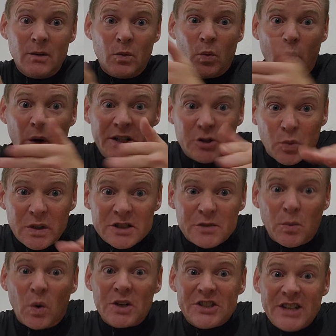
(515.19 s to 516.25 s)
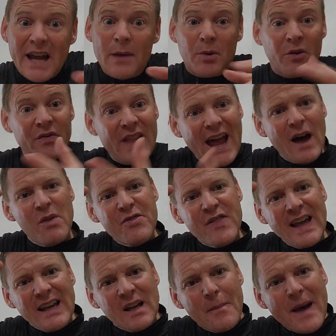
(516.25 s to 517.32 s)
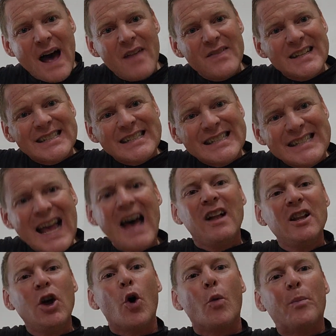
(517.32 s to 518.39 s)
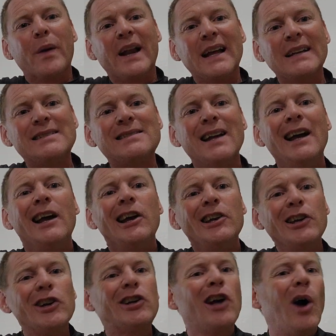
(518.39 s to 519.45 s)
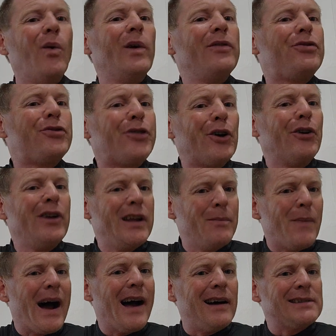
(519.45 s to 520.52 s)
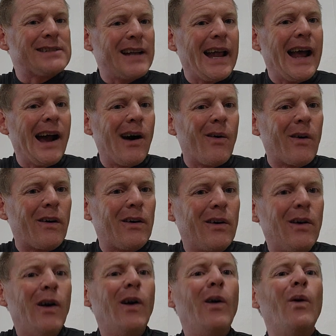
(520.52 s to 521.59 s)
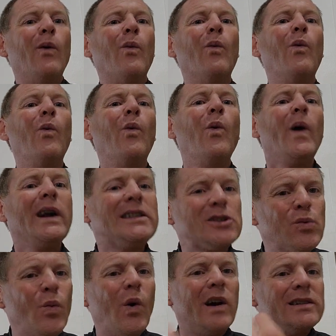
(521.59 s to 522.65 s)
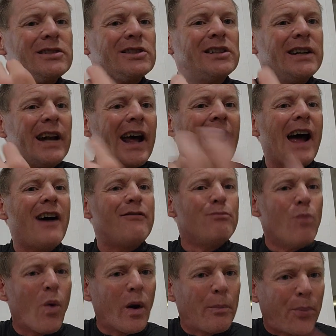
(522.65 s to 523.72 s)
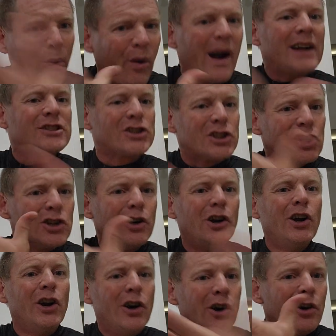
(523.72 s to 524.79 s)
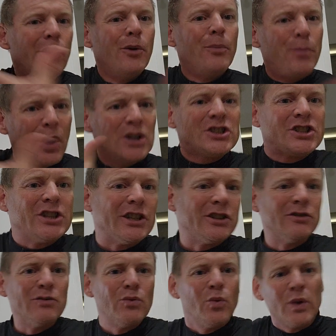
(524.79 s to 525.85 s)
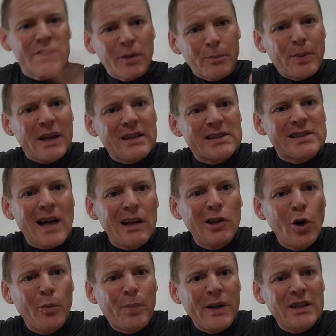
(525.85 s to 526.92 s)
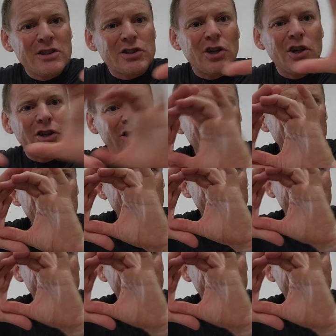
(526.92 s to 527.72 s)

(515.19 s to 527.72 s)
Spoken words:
Which one's more stable? Now think about the cell openings. You're going 30 miles an hour. Which one's gonna have more pressure pushing, with the big cell openings or the little